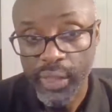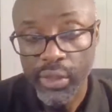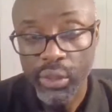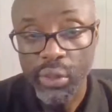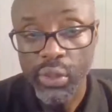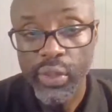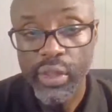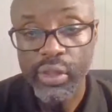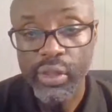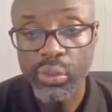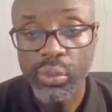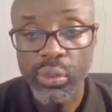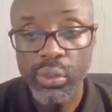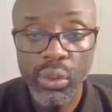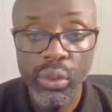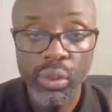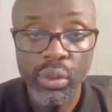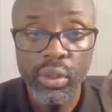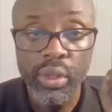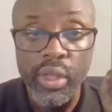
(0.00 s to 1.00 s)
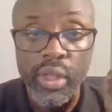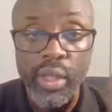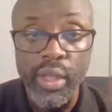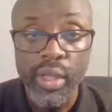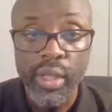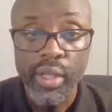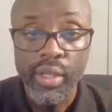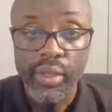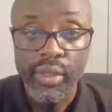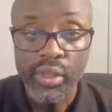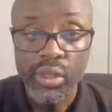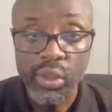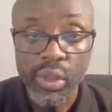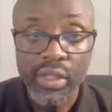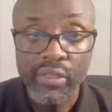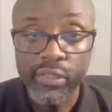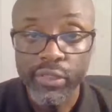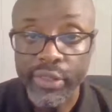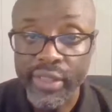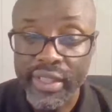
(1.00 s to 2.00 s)
and go and Google. The
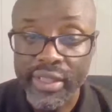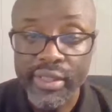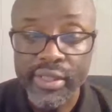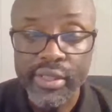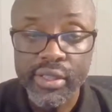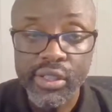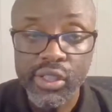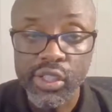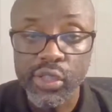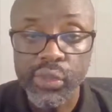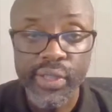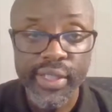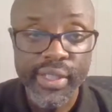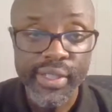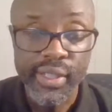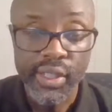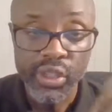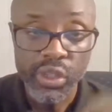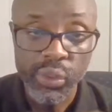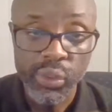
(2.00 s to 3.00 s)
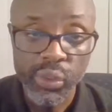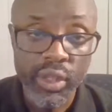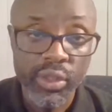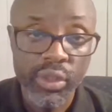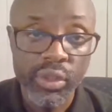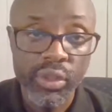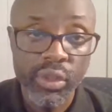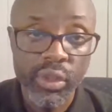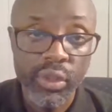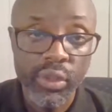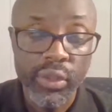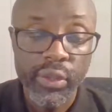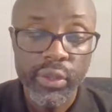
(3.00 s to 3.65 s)
travel industry is $1 trillion